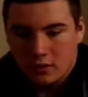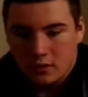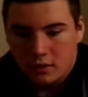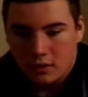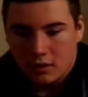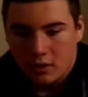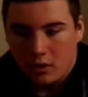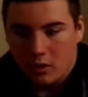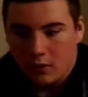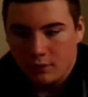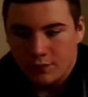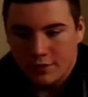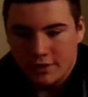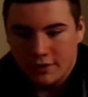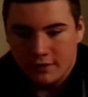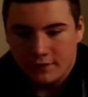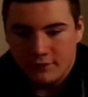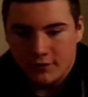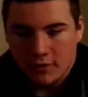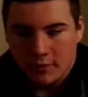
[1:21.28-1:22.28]
Hopefully the
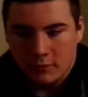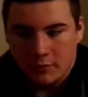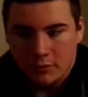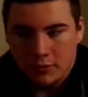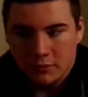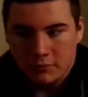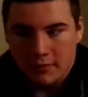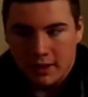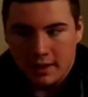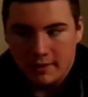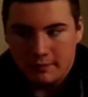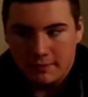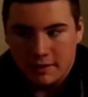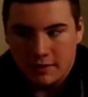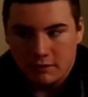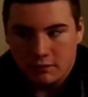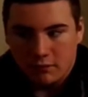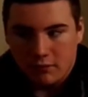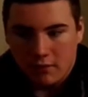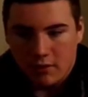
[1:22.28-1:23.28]
film will maybe
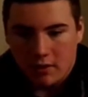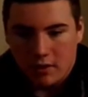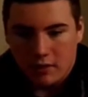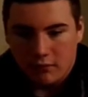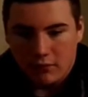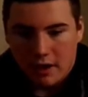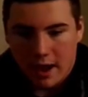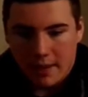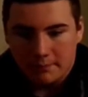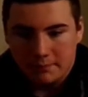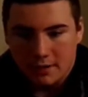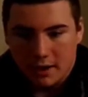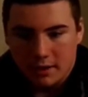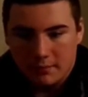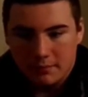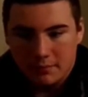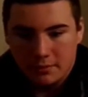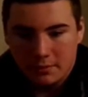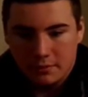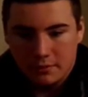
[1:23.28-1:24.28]
wrap up
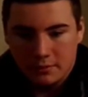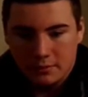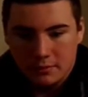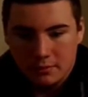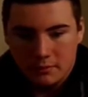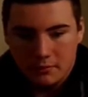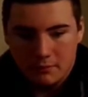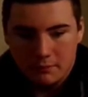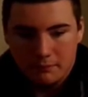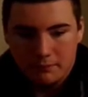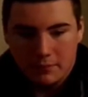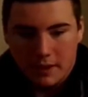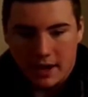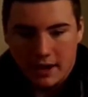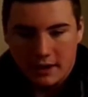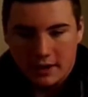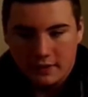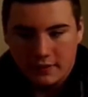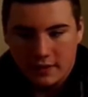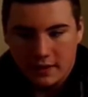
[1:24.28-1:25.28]

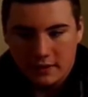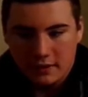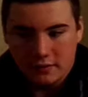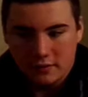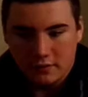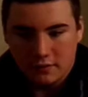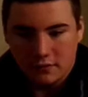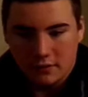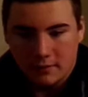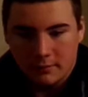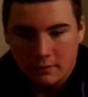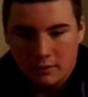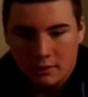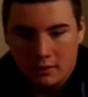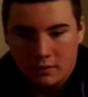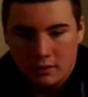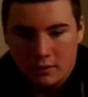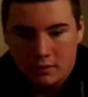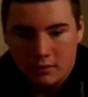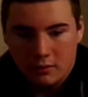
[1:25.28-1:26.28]
by the end of the summer,
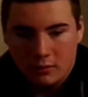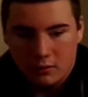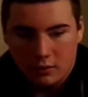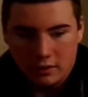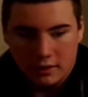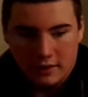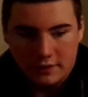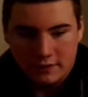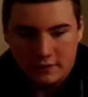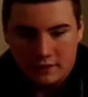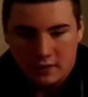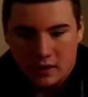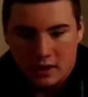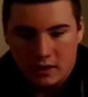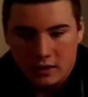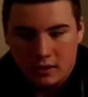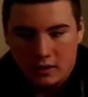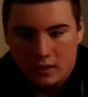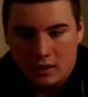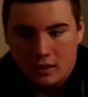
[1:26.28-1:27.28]
or less than that,
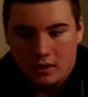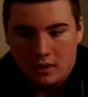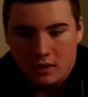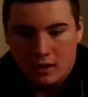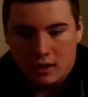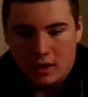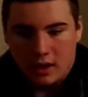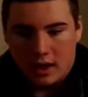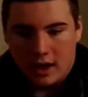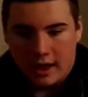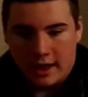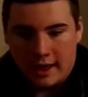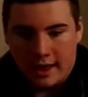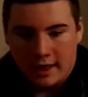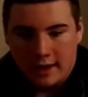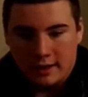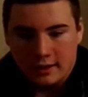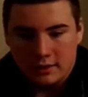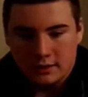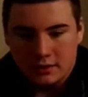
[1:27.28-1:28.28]

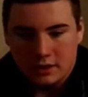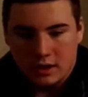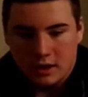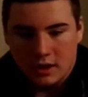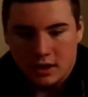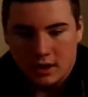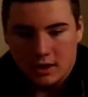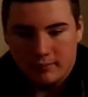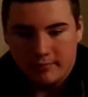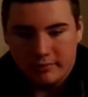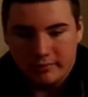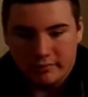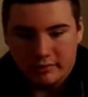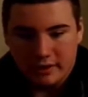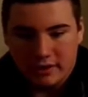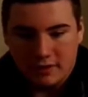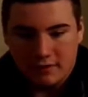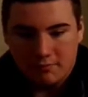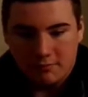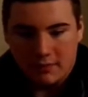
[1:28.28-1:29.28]
and be
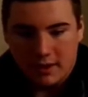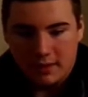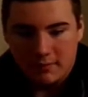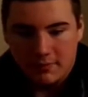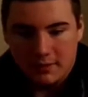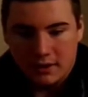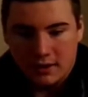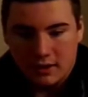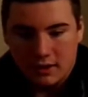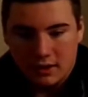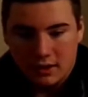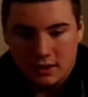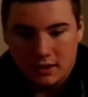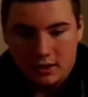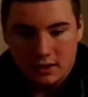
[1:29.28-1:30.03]
released maybe